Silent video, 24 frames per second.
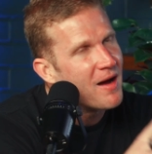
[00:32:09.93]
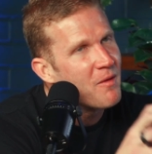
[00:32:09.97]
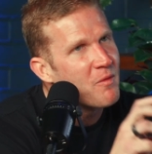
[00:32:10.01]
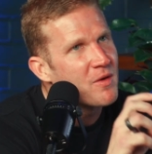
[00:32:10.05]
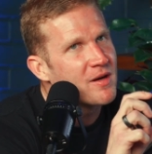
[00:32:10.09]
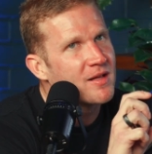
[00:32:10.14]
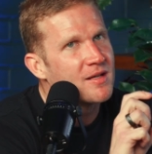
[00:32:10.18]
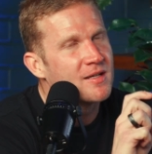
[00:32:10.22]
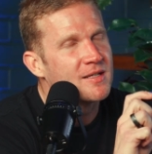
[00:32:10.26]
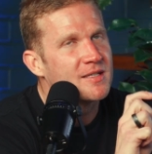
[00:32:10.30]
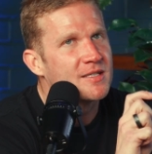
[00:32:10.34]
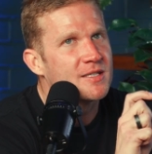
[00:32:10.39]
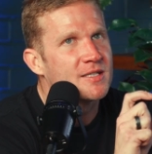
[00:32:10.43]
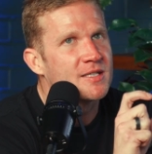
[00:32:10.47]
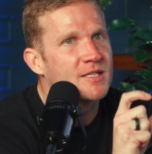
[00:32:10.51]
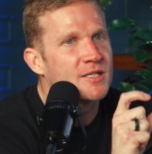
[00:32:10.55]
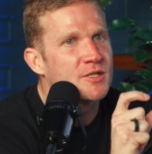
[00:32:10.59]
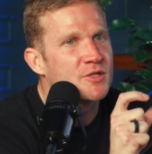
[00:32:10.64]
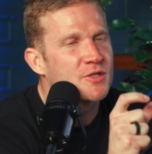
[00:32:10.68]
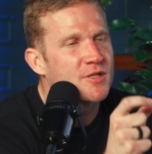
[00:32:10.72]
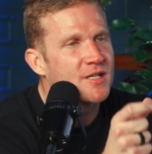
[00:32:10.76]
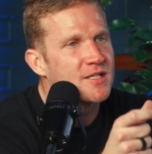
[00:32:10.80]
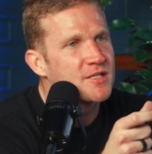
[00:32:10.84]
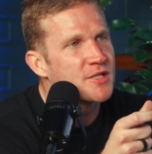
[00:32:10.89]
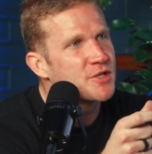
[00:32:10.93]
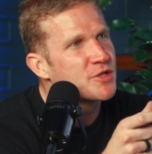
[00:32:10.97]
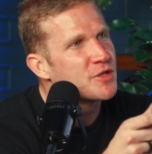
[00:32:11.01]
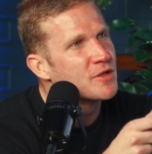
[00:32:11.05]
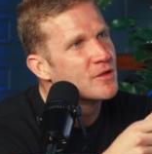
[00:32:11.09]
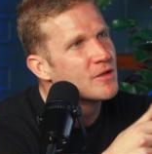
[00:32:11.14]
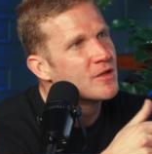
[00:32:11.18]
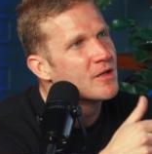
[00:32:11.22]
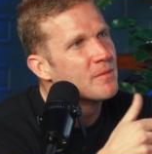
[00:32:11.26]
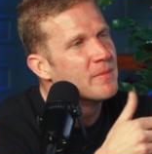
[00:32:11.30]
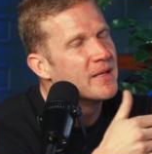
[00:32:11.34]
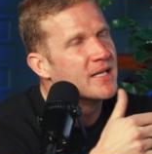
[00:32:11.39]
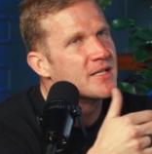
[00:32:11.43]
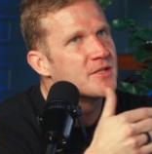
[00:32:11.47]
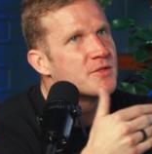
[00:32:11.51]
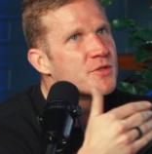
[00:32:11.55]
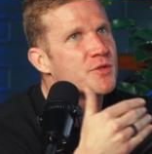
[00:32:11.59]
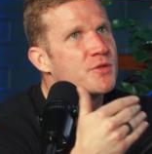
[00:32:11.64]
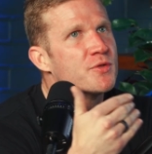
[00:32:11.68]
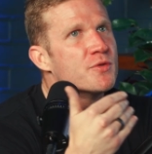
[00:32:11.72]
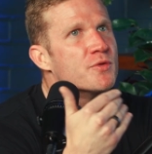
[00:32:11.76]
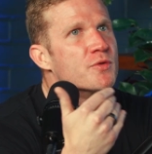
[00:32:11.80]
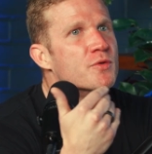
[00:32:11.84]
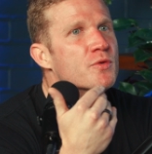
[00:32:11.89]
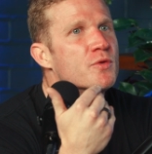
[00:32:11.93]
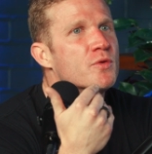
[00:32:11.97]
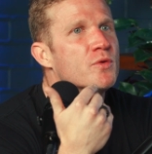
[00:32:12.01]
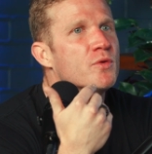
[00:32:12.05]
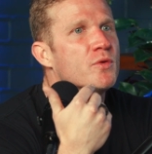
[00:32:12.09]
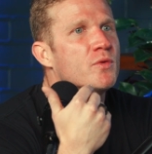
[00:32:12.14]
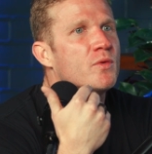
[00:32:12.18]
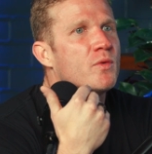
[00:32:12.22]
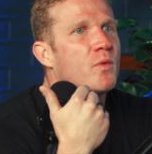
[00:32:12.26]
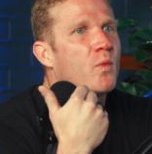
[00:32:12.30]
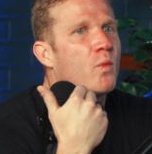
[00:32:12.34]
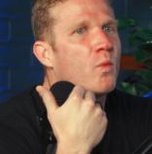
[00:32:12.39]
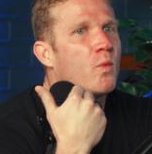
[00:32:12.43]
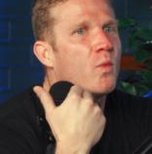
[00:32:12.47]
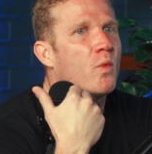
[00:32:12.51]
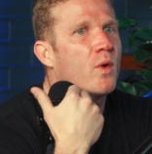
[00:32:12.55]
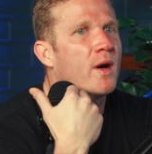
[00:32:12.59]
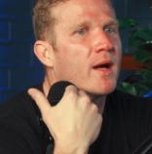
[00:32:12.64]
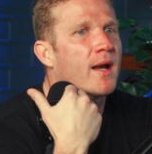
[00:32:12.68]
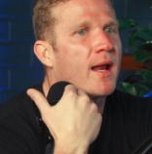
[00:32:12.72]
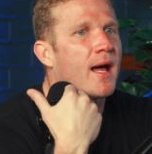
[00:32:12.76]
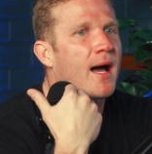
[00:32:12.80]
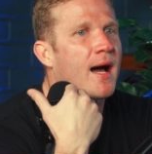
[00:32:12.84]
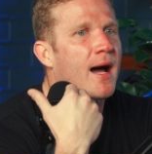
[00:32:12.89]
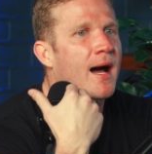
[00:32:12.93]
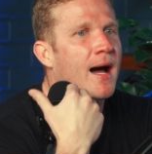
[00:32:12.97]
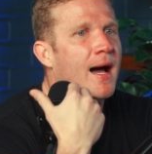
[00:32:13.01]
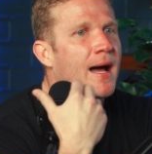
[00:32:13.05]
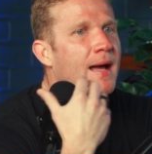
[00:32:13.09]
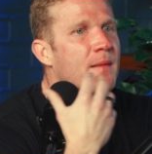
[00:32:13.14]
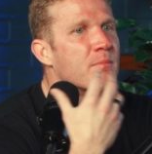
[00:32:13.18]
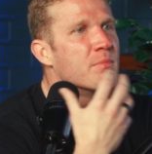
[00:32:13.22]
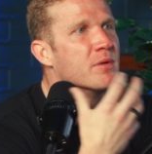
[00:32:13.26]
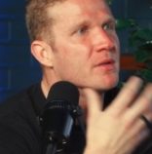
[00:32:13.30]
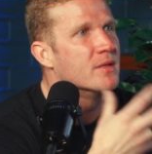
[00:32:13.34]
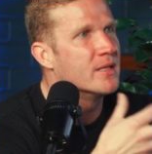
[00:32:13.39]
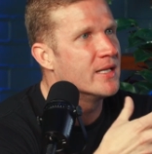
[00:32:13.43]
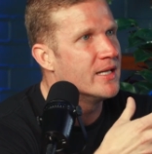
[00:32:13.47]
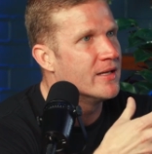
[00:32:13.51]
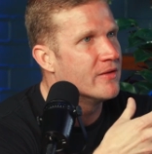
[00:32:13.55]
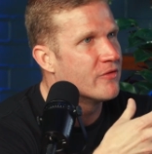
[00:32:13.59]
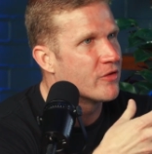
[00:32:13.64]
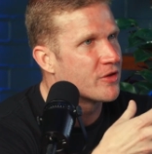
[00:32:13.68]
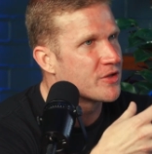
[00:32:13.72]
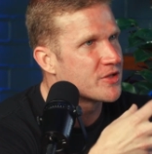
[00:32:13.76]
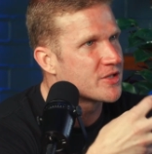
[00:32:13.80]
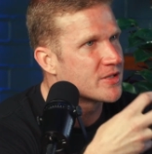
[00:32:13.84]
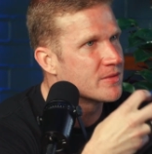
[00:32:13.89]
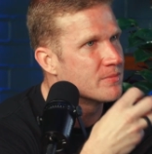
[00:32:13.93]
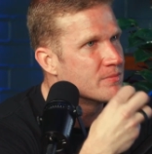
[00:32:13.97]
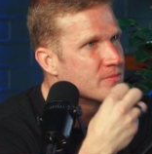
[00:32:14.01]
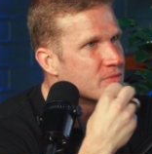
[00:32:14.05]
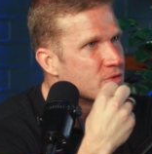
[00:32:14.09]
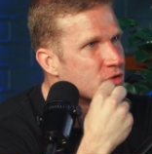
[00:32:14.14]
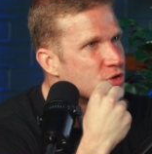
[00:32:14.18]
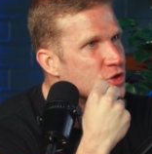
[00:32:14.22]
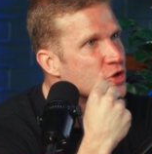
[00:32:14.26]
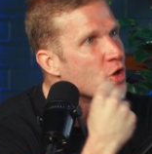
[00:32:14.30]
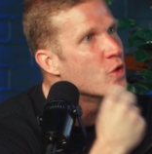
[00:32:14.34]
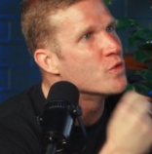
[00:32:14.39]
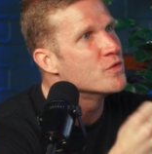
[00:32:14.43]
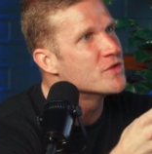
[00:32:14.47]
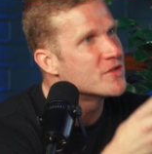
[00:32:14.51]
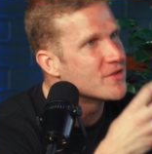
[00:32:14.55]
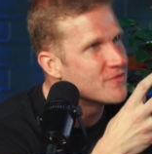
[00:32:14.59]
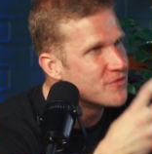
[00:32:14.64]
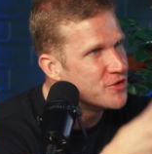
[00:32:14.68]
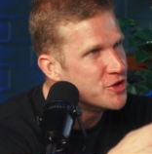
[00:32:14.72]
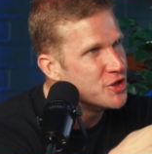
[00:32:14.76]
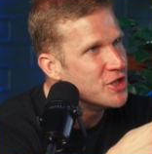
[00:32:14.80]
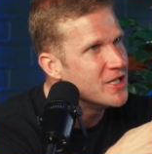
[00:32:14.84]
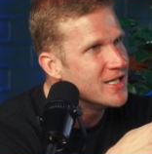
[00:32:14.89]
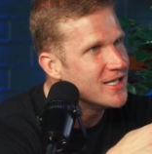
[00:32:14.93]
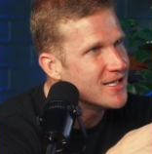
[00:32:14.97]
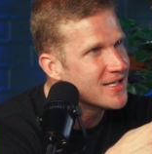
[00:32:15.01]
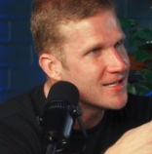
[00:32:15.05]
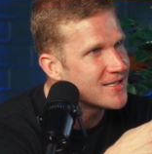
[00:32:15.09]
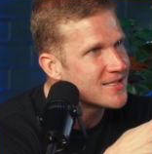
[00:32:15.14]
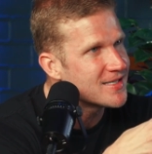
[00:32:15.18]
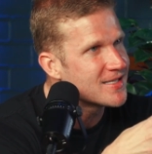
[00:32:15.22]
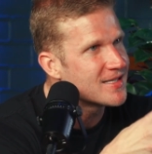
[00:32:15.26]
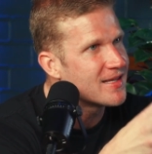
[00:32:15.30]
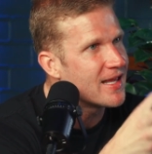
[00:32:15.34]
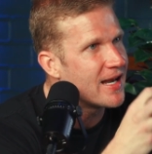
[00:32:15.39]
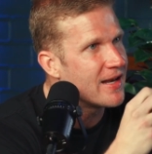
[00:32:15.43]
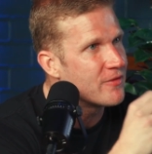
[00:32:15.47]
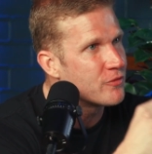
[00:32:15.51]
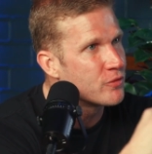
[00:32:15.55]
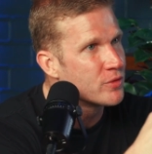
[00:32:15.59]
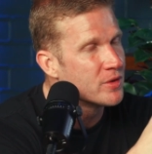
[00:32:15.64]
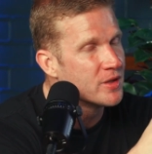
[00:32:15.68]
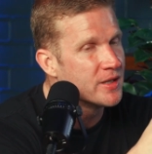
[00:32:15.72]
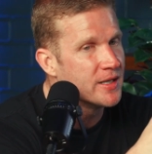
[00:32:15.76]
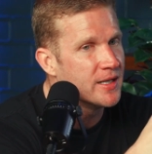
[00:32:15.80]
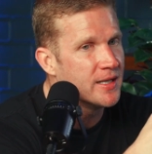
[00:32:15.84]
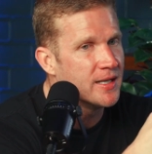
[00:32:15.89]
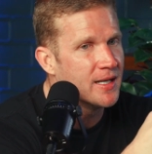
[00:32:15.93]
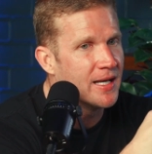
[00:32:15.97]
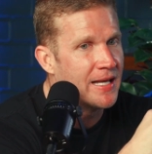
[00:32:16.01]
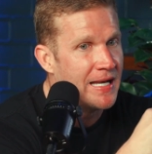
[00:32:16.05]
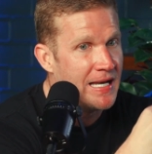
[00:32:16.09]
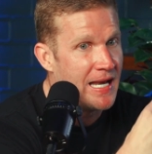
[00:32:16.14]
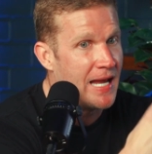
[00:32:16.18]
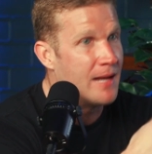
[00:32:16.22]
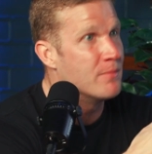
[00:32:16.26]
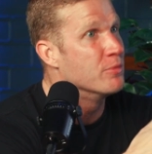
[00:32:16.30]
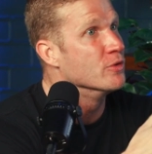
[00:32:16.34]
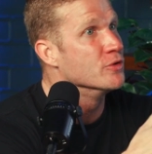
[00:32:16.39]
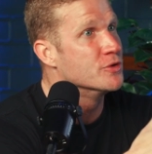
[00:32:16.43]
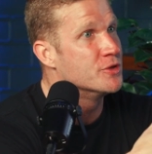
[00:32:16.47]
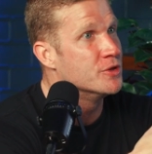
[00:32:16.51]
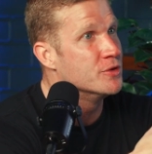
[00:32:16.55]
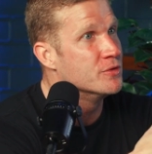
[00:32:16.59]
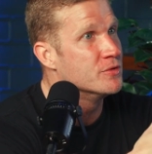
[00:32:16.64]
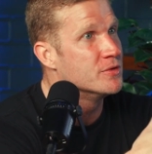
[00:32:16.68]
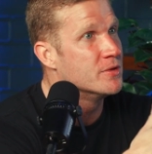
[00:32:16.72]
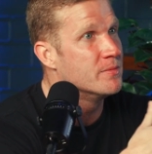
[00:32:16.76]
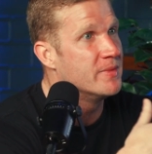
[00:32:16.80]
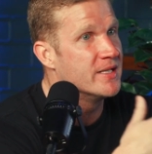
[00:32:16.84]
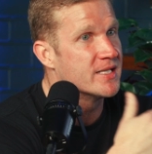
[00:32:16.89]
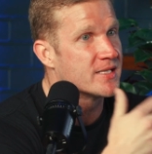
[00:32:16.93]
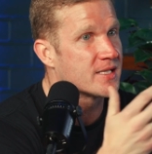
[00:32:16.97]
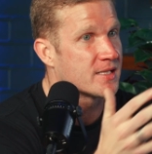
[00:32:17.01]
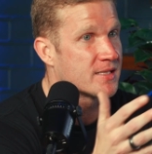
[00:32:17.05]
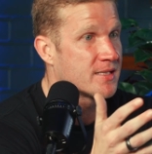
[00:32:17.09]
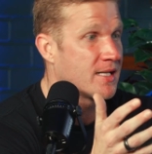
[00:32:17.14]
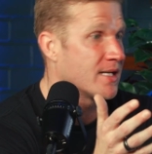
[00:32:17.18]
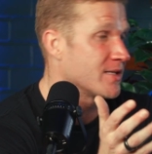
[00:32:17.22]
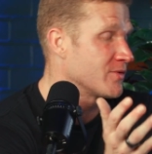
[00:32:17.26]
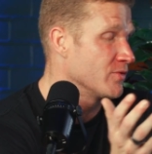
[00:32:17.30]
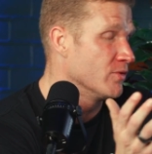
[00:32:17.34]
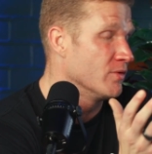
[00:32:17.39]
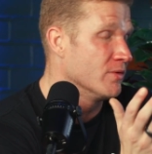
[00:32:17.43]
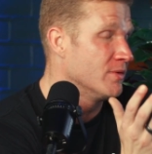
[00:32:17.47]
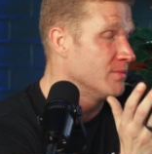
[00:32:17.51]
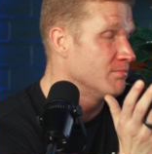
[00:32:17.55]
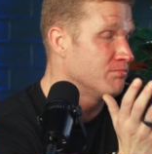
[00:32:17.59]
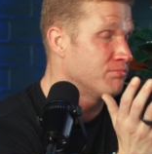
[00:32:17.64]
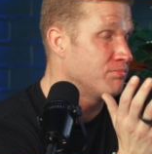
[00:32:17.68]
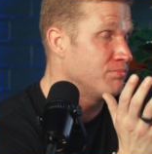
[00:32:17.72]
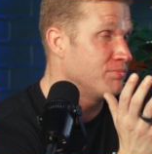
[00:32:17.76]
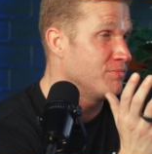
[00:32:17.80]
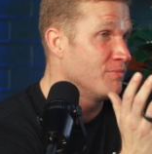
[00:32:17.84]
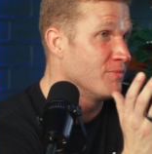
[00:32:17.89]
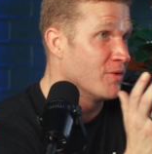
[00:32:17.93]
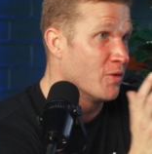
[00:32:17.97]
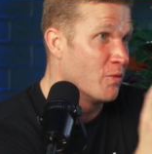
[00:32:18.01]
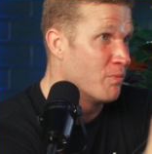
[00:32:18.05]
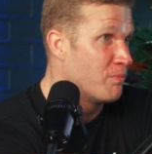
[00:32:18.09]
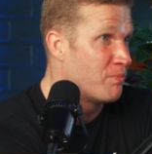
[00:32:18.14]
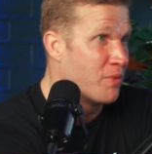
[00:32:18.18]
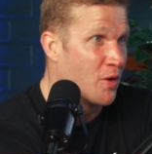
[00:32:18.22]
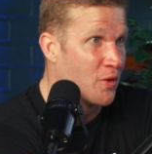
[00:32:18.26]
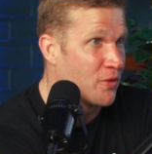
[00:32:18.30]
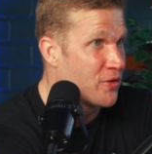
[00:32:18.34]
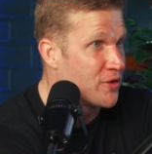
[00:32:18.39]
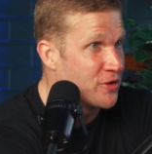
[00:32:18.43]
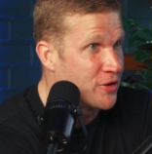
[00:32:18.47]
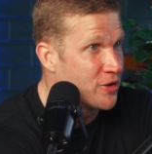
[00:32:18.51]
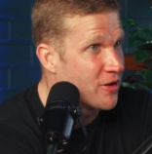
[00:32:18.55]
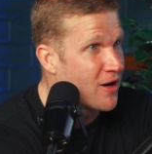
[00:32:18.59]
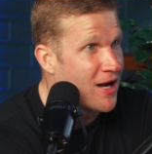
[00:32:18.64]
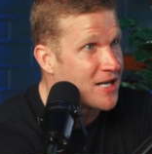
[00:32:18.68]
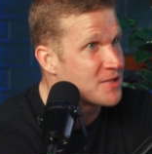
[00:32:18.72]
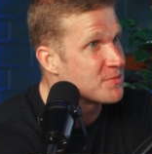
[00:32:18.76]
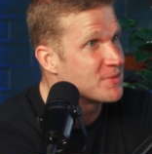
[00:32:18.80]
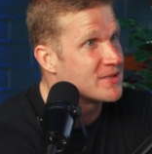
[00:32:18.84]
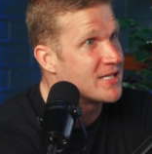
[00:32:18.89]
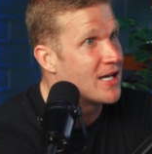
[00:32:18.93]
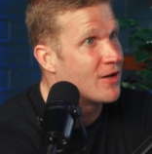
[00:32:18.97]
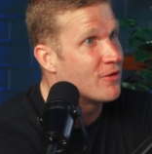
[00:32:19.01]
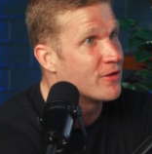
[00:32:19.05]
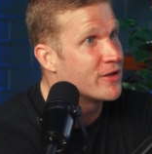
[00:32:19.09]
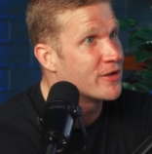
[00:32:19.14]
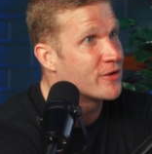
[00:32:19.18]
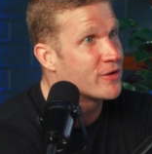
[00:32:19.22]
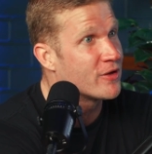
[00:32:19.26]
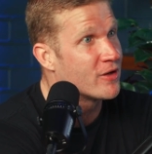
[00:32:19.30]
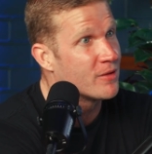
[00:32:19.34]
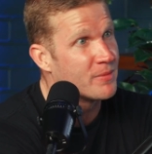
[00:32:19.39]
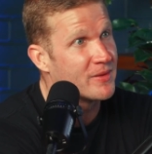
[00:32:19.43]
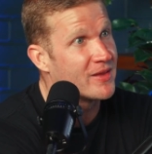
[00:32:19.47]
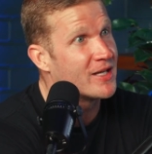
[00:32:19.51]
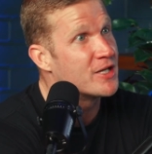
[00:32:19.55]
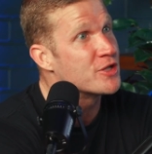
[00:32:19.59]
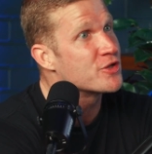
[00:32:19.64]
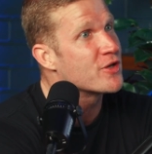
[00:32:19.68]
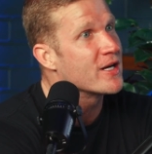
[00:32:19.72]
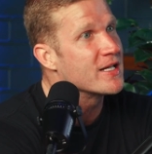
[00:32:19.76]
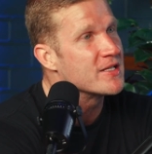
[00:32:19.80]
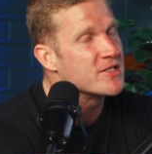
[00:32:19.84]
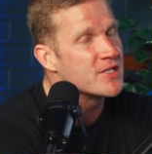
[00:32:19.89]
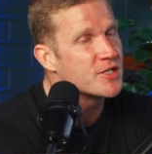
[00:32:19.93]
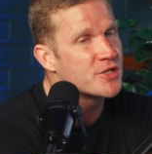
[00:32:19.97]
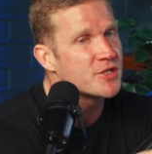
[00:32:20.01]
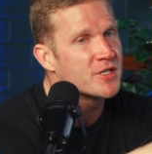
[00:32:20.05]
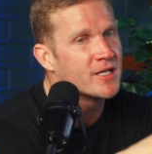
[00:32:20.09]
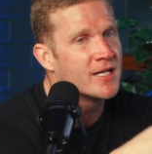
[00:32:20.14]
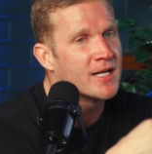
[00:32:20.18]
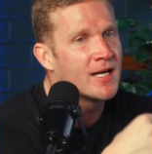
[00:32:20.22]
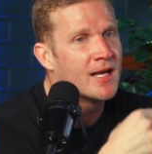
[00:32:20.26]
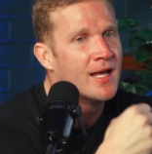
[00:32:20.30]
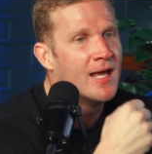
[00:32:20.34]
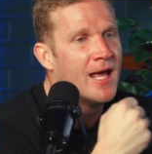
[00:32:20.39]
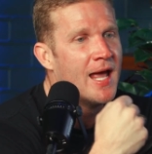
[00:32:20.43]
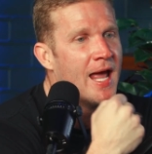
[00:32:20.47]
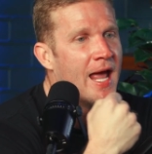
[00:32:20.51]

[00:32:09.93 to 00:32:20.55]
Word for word: I want to uh, transition a little bit into what I believe are some zones of genius that have really enabled you to be successful, and you know, both in your hospitality career, but then transitioning.